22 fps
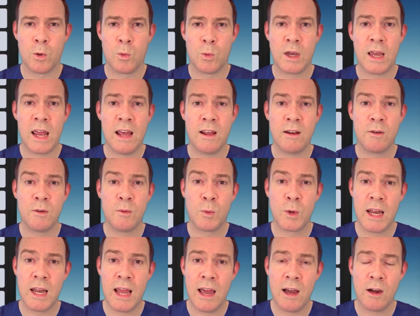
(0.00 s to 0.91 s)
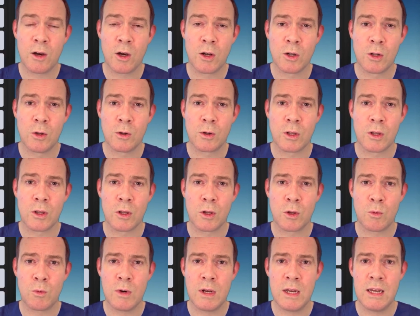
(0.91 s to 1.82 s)
We're now going to look at
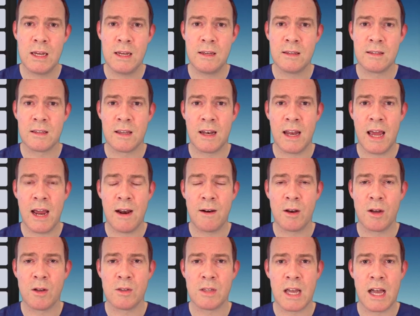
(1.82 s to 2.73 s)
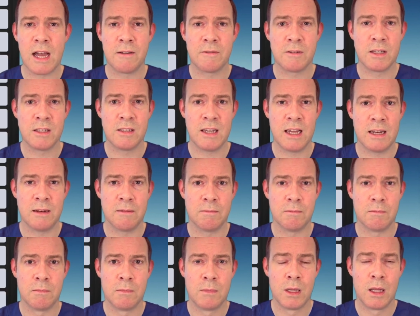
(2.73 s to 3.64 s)
3 scenarios after XEN:
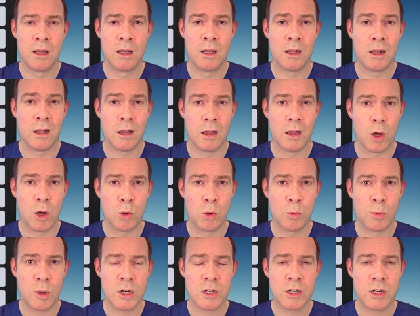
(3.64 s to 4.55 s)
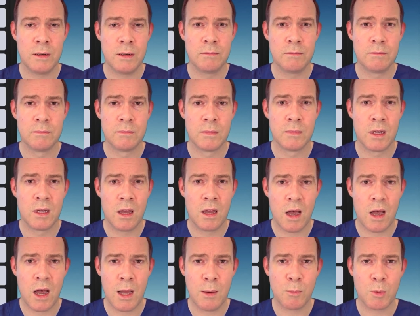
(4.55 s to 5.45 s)
low pressure,
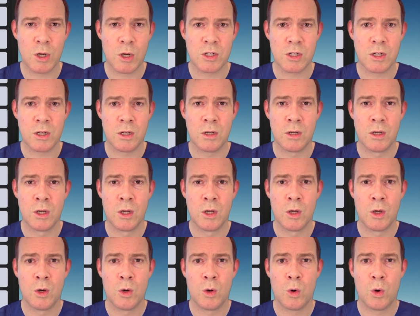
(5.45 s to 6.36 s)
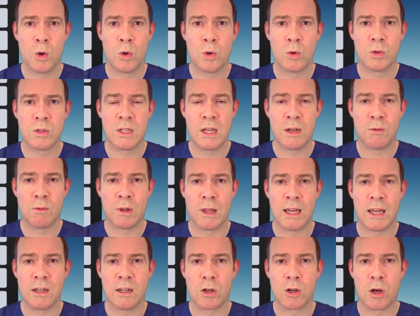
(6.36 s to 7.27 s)
high pressure, or
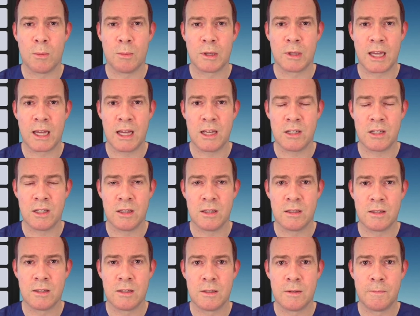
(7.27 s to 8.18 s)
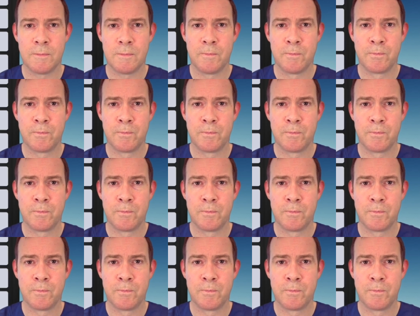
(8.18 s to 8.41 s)
XEN-related complications.